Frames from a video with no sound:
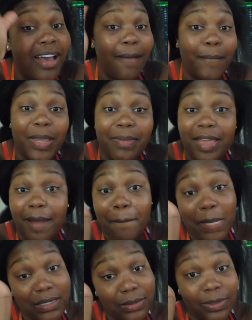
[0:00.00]
Maybe I
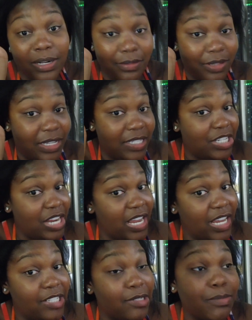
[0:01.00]
missed whatever they
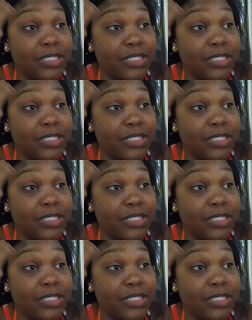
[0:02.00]
changed,